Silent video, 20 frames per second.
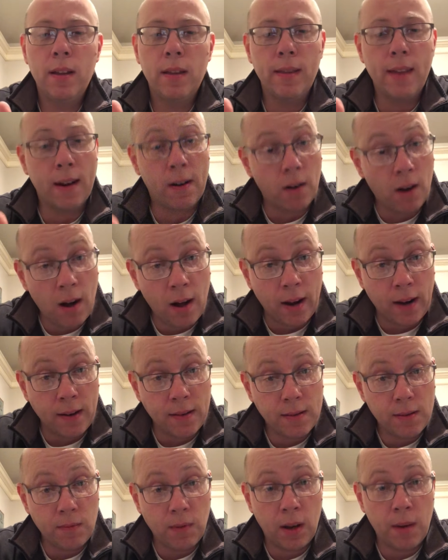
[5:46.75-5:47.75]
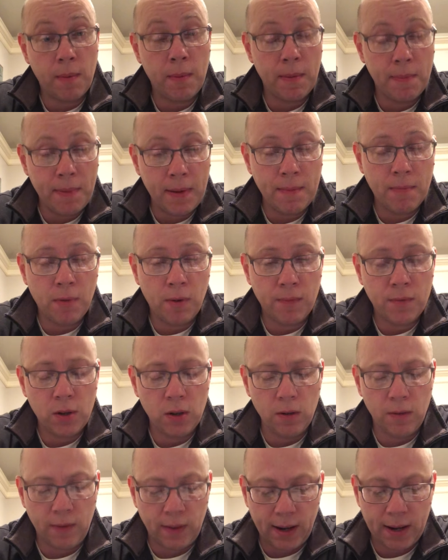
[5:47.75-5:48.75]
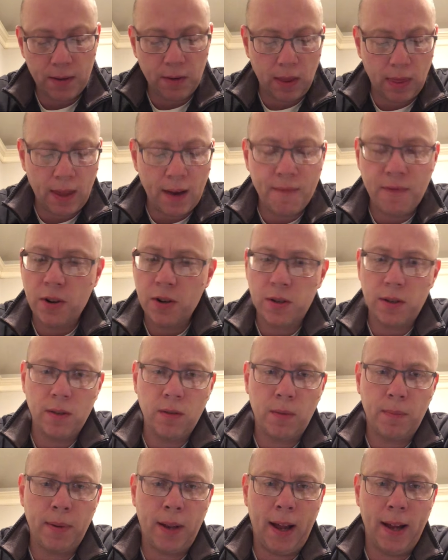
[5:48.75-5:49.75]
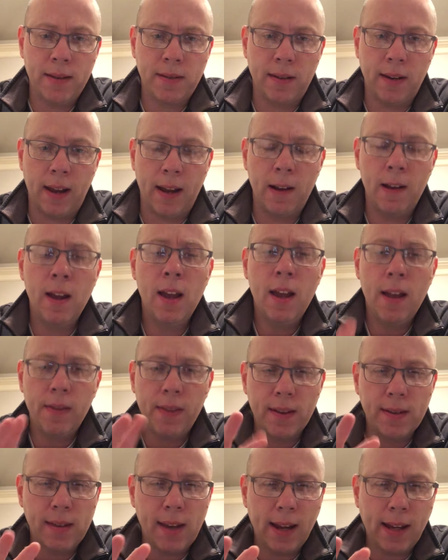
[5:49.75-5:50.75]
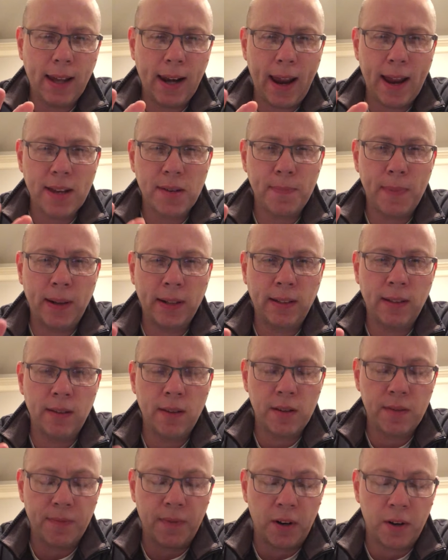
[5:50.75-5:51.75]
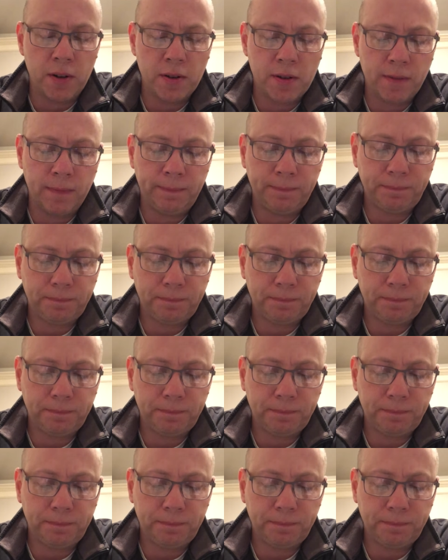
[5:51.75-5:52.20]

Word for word: that are honest we ought to be people of truth and that, that verse still applies today the second aspect of this verse